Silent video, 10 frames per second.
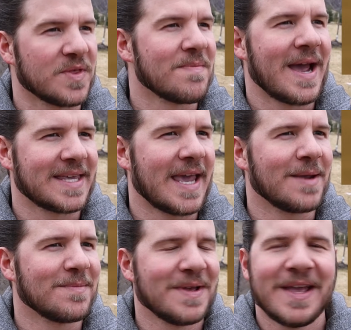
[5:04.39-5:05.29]
with my game.
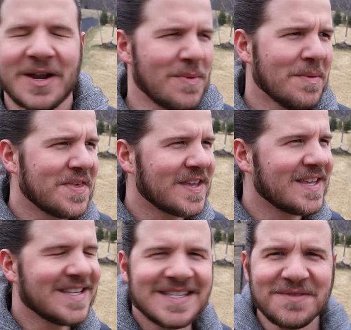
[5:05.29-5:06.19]
I remember
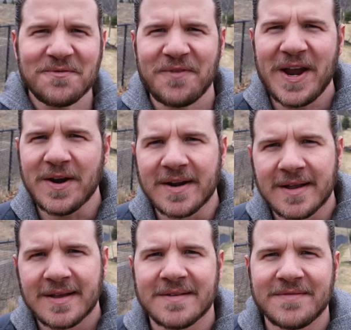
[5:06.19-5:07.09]
thinking, this isn't fair.
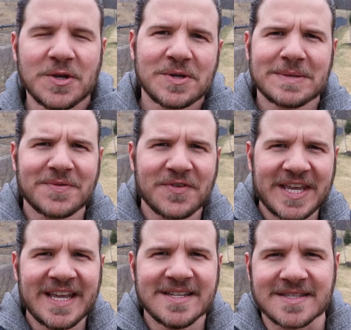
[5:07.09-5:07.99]
Video games are for
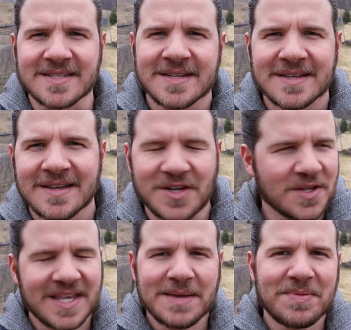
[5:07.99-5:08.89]
kids.
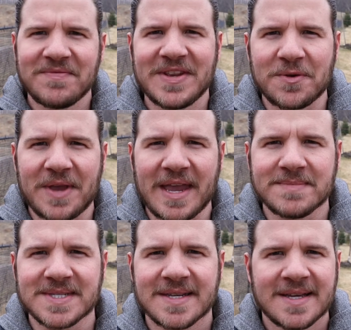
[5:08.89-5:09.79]
Adults can't play video
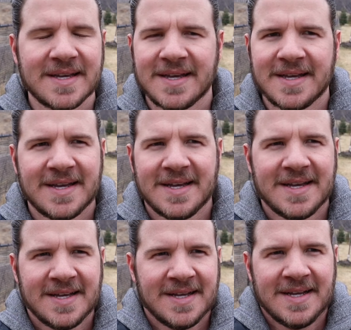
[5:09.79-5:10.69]
games.
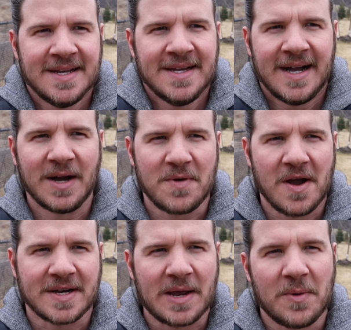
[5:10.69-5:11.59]
How
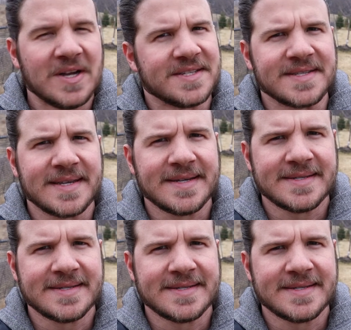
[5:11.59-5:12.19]
wrong I was.